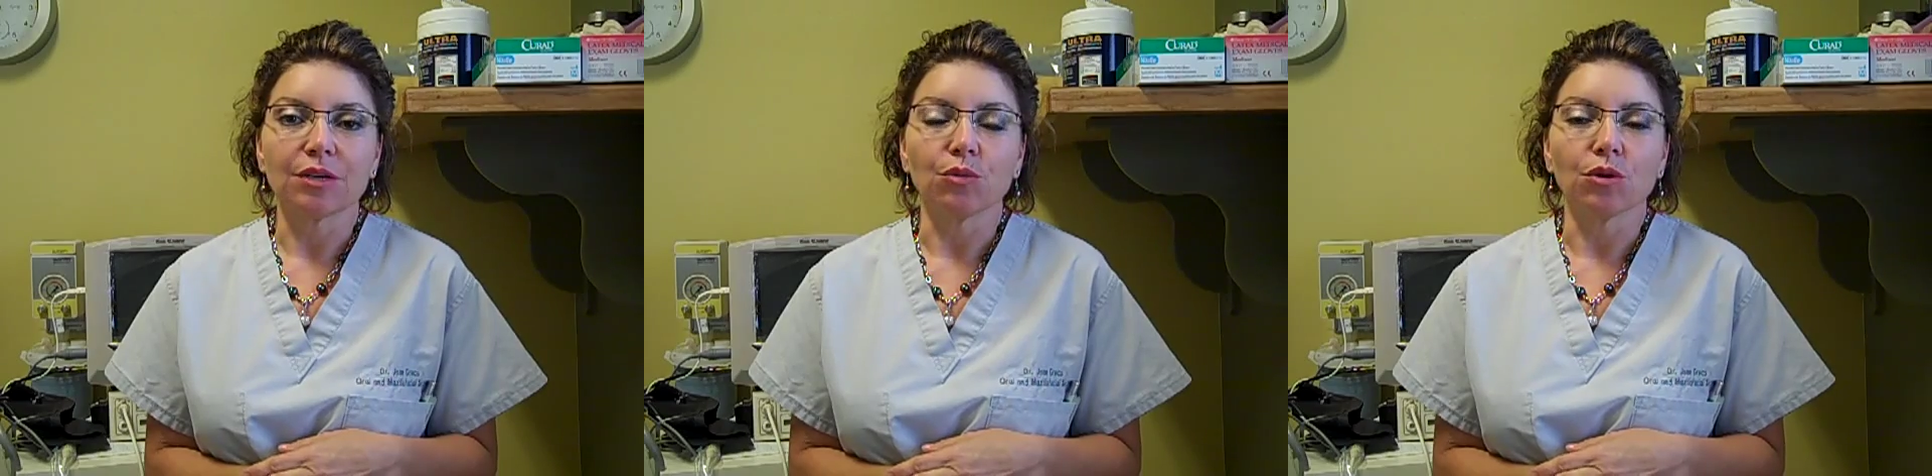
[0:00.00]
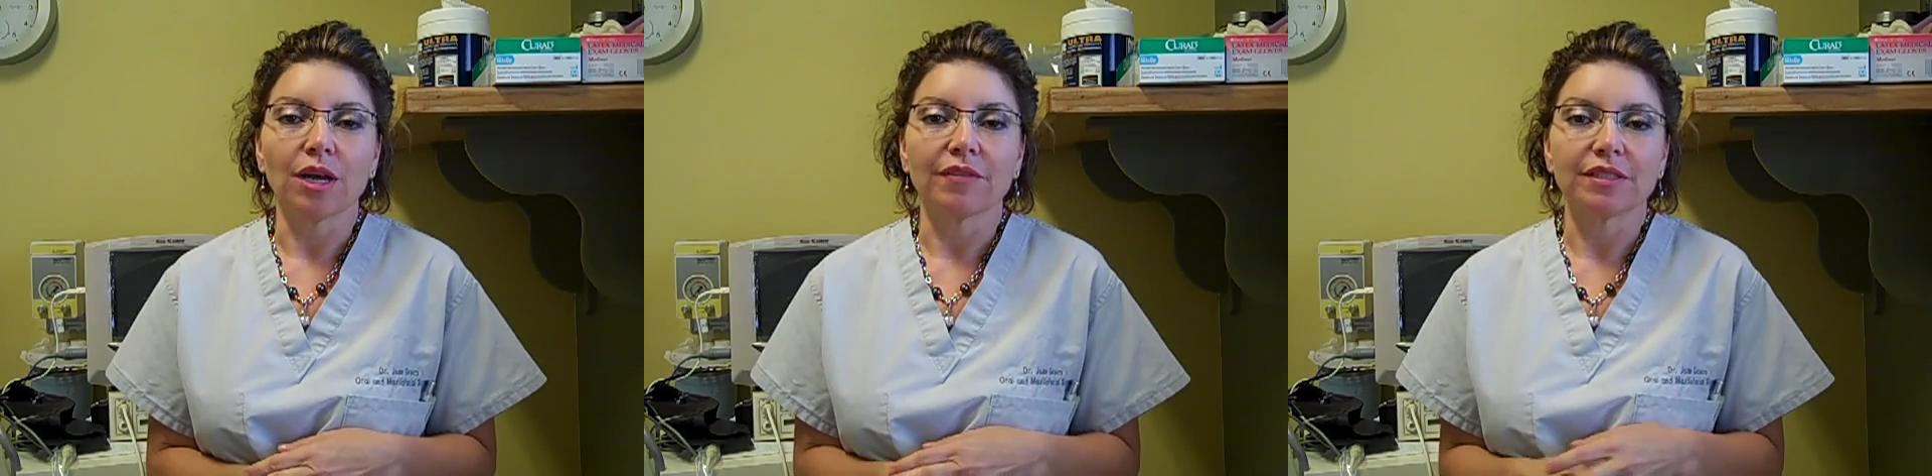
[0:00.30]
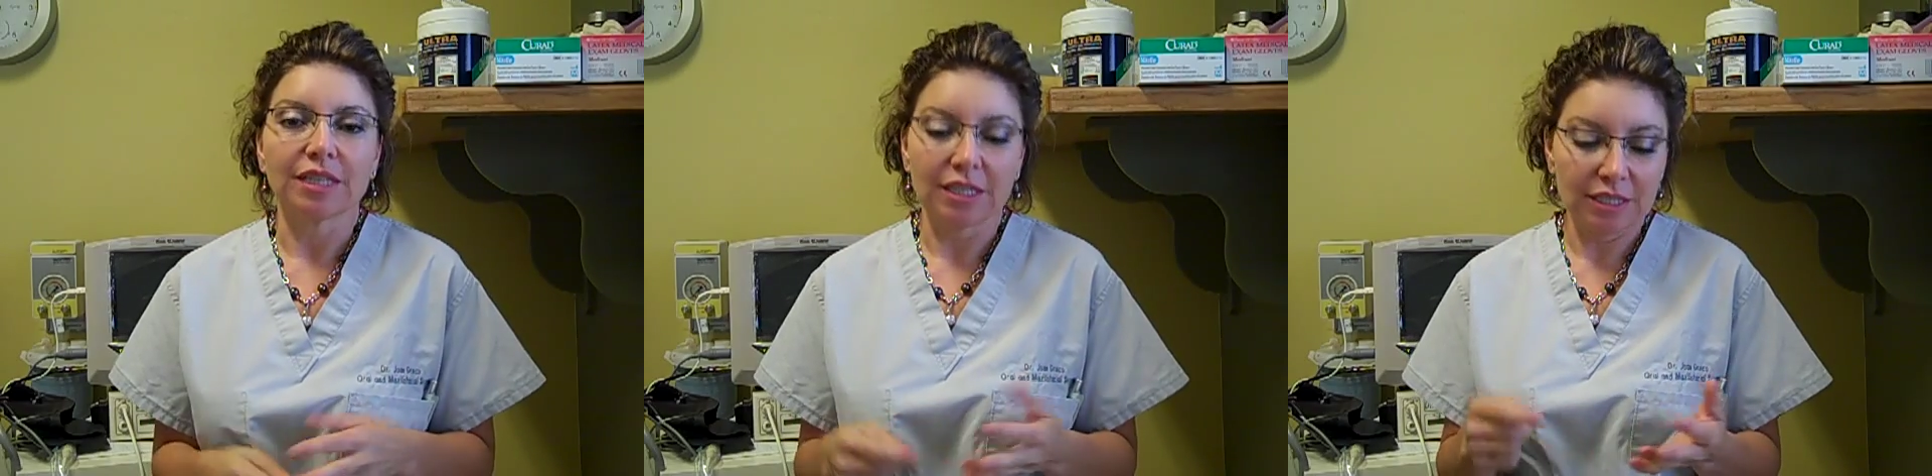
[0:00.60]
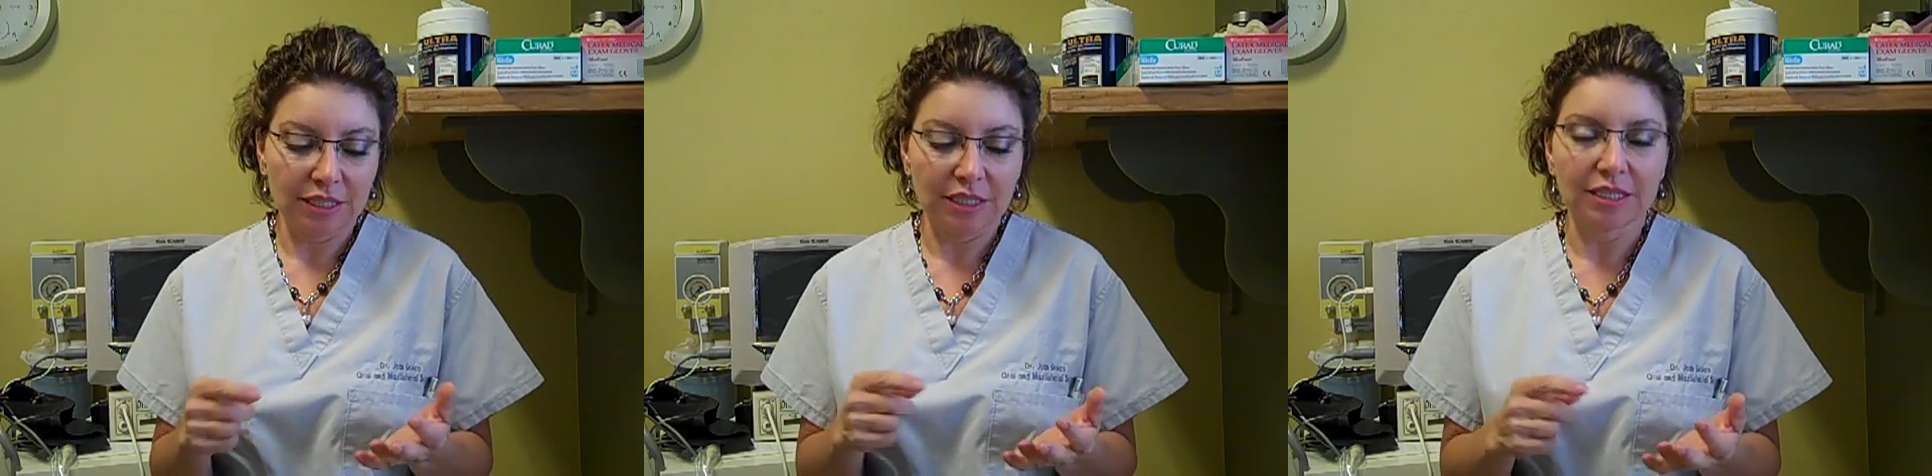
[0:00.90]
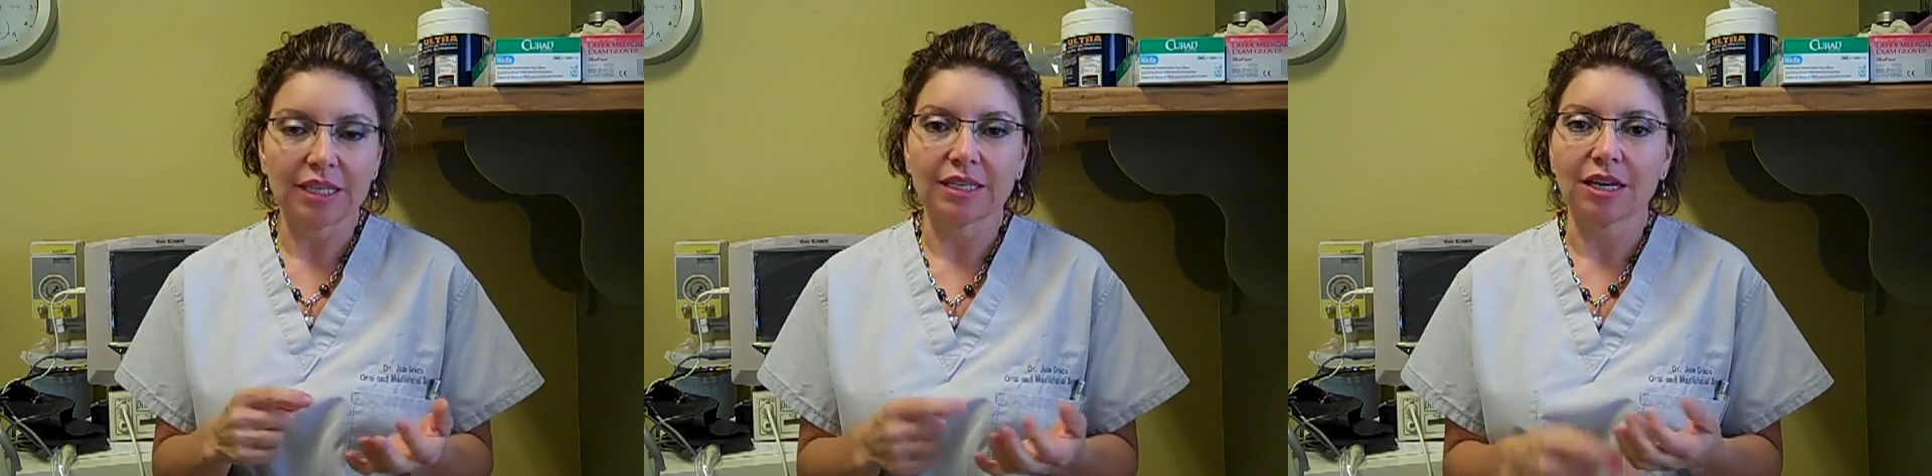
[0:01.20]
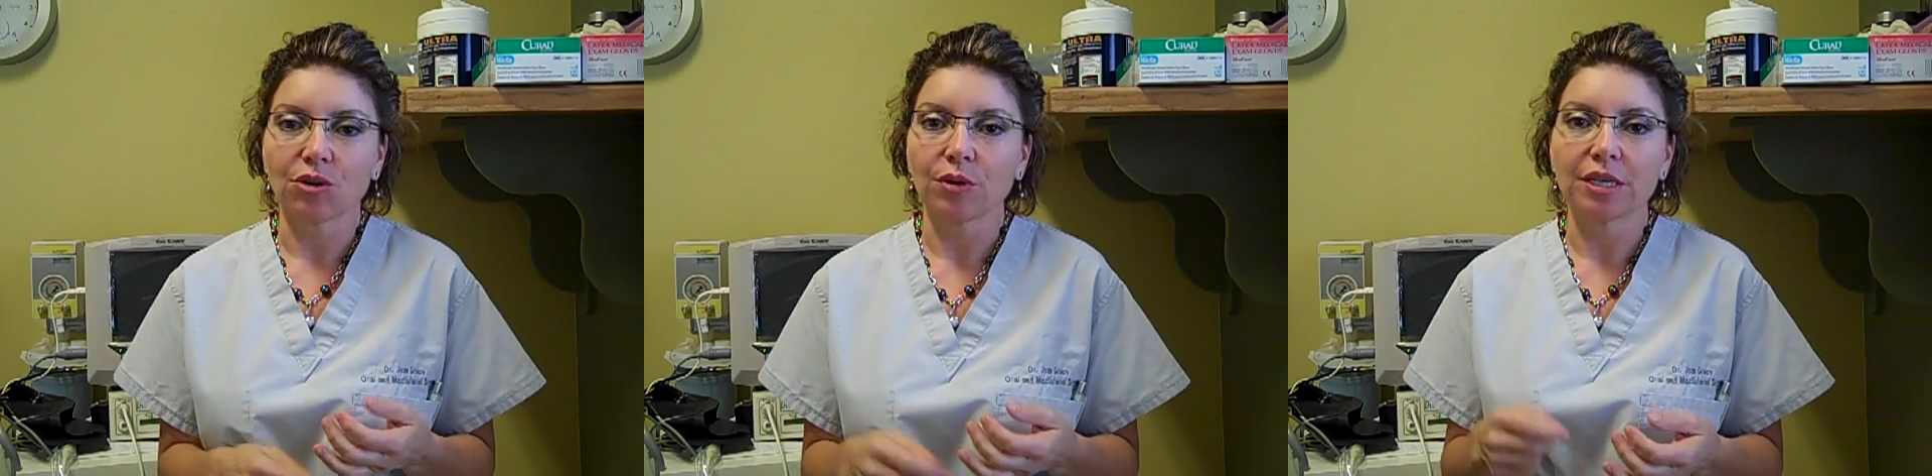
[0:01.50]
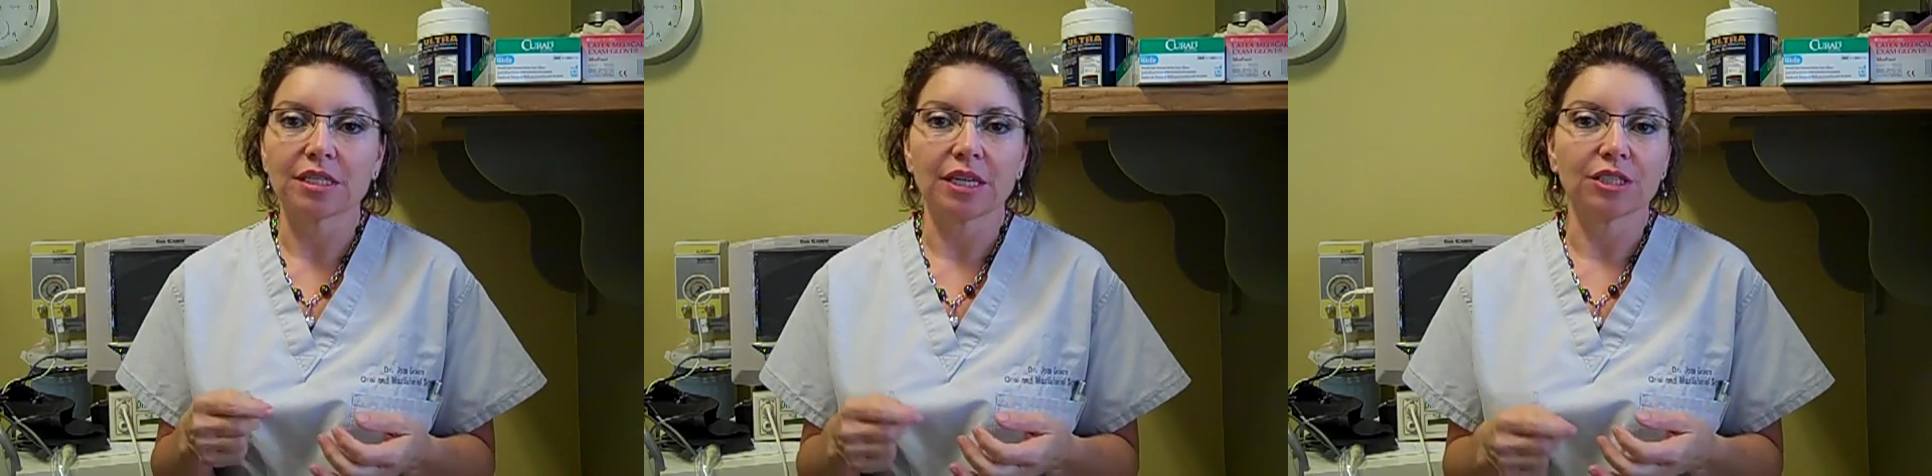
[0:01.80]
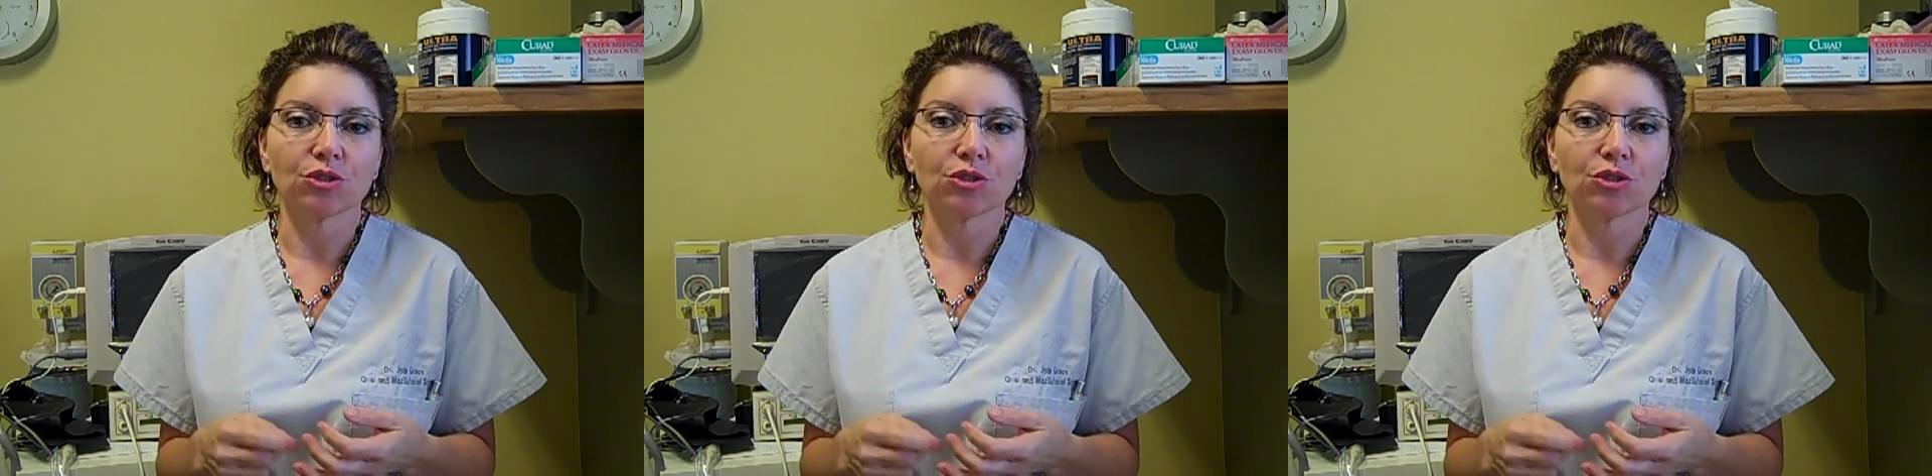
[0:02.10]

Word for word: it will have a tendency to take that craze line